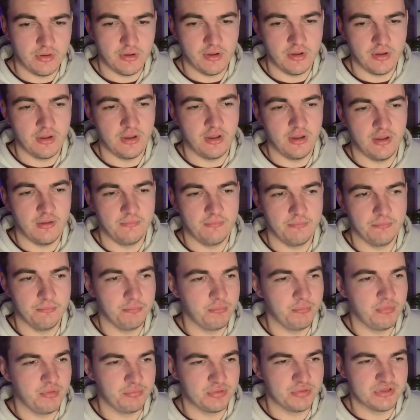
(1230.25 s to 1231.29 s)

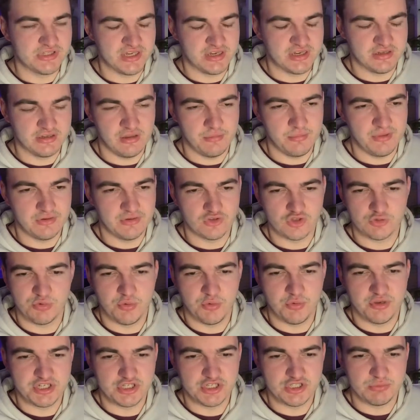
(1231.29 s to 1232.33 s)
particularly Middlesbrough,
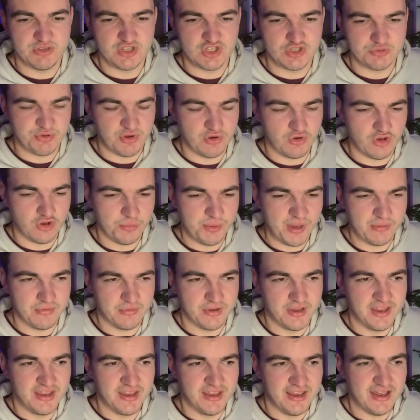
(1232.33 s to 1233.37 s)
which has been spoke about,
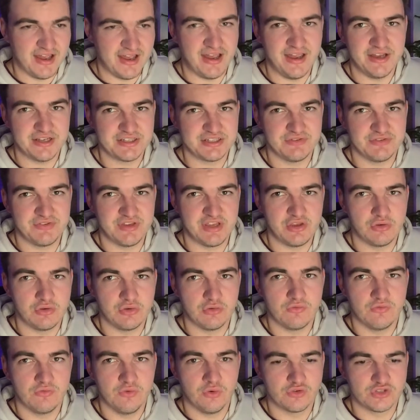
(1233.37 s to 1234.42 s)
I actually think he
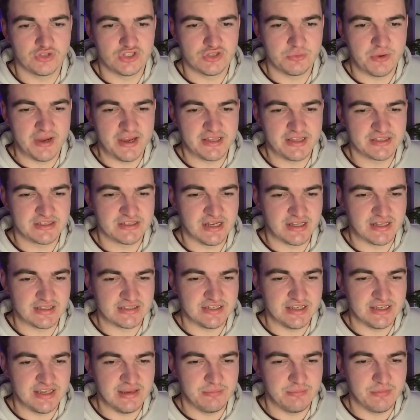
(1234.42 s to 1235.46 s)
could force his way into that
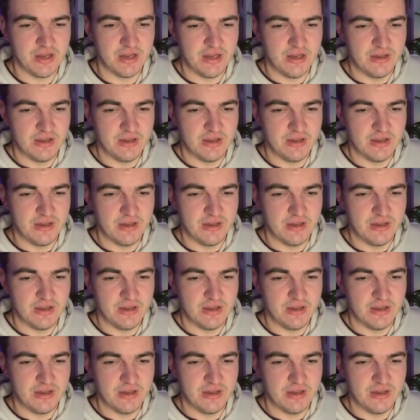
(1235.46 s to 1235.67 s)
team.